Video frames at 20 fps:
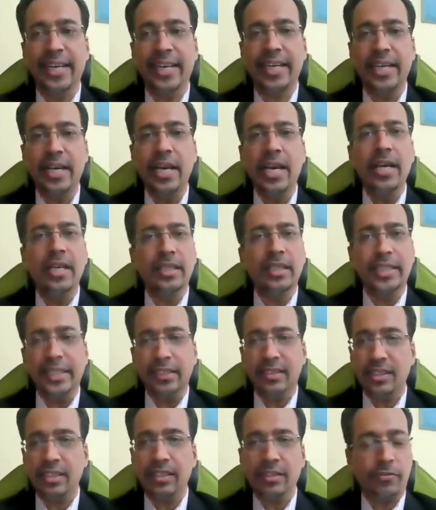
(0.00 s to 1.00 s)
there.
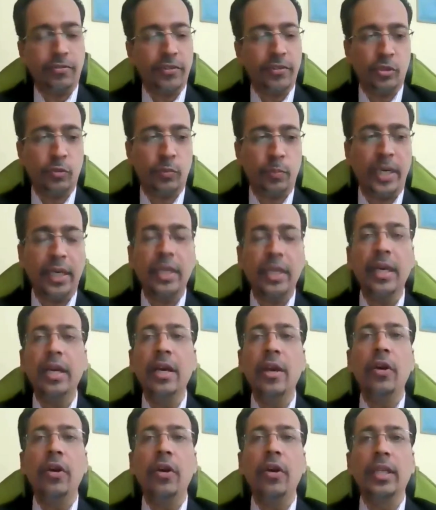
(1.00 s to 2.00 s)
That's first part.
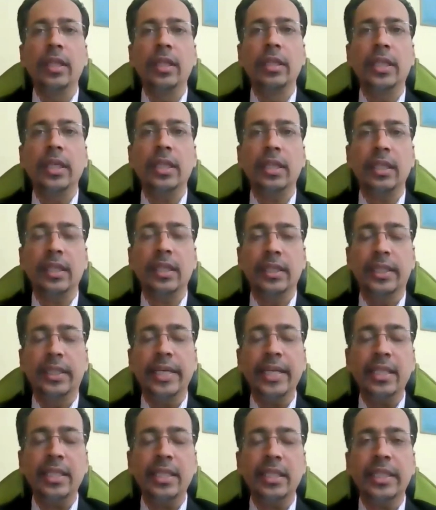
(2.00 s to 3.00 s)

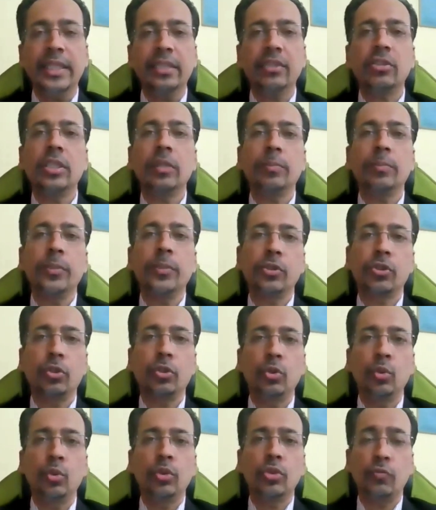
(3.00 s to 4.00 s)
Then the next step is
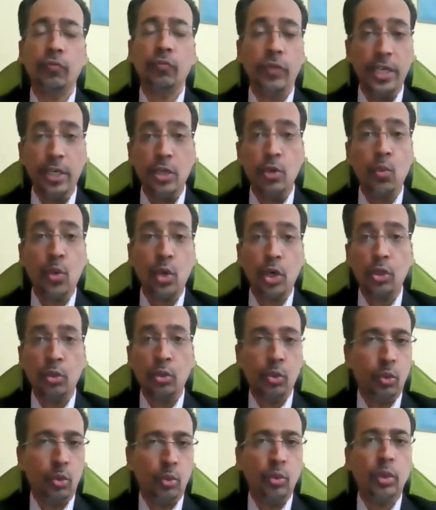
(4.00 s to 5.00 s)
to do is when you want
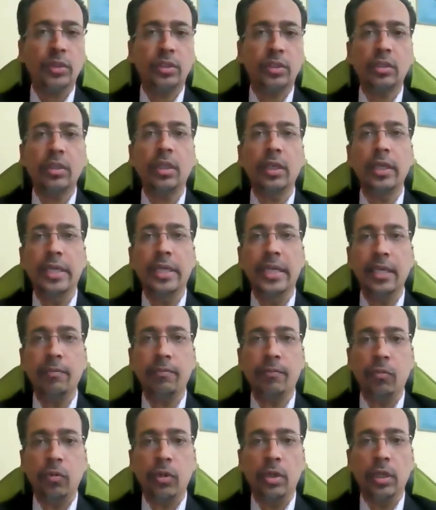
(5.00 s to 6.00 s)
to do this
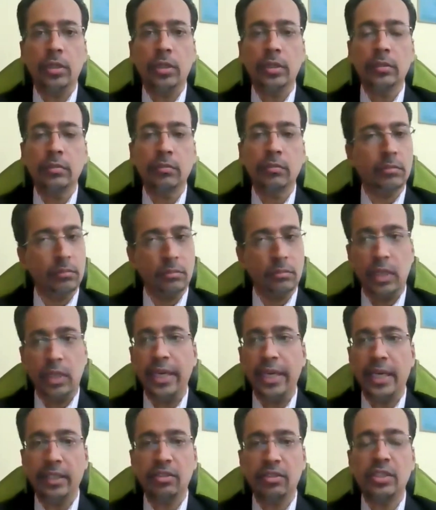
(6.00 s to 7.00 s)
deep work,
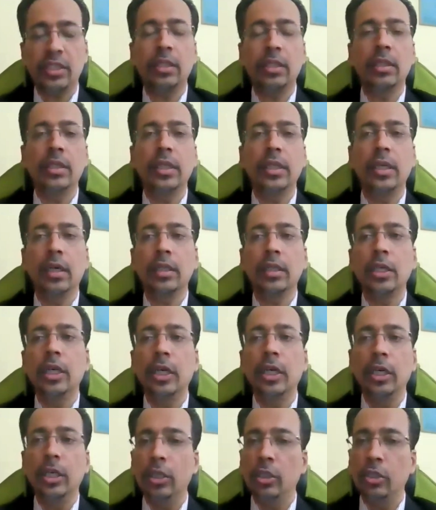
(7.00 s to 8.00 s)
like I said earlier,
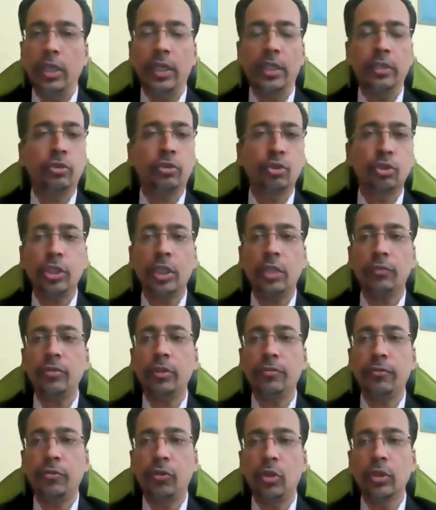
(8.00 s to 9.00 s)
switch
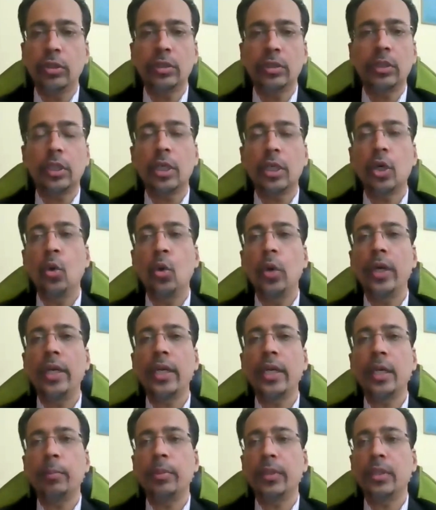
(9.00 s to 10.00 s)
off the phone, go
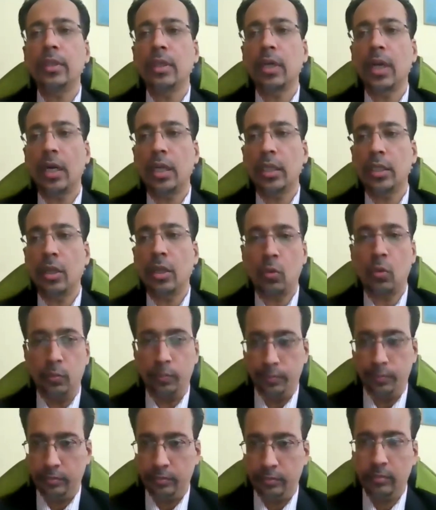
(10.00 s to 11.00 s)
and keep it in another
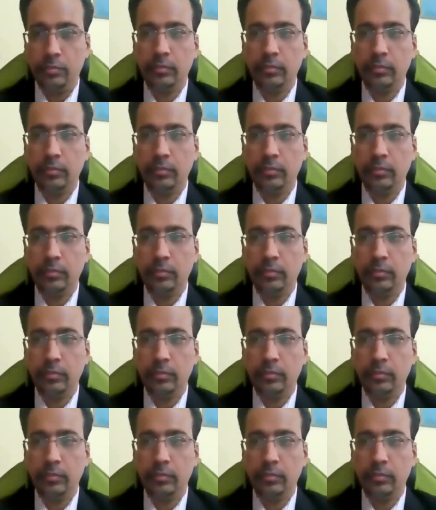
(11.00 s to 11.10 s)
room